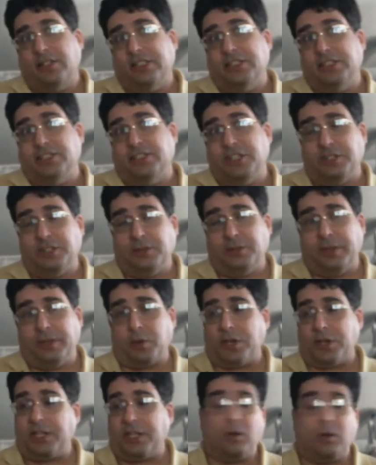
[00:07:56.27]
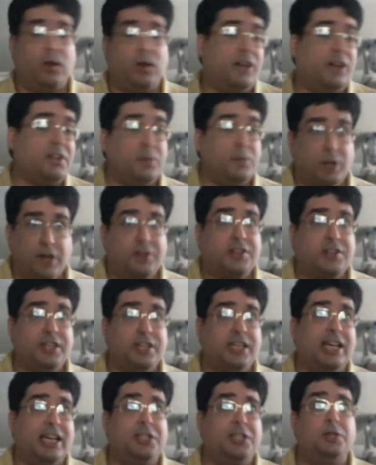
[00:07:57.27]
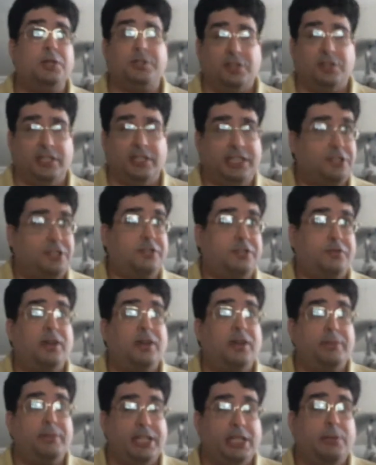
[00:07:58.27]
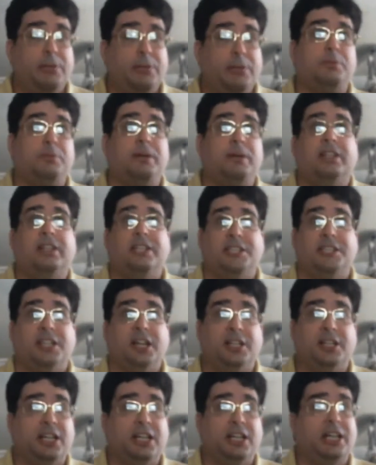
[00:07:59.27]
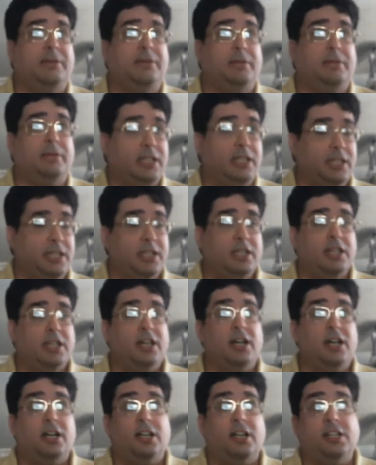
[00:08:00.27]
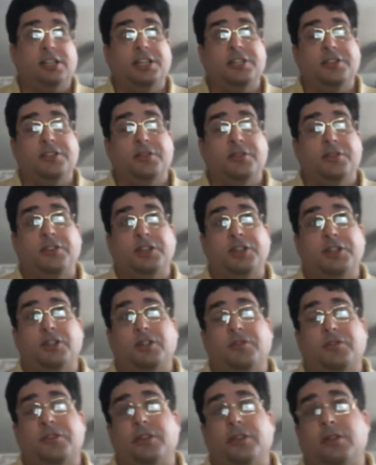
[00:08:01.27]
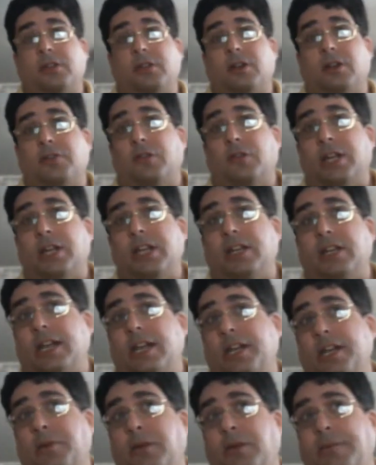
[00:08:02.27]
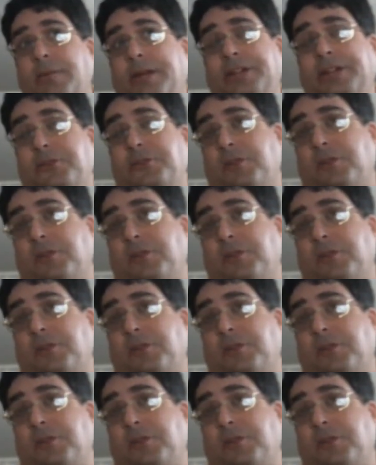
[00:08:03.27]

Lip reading: see some of my work there. Everything I do is linked from bwspotlight.com in the footer of any web page you're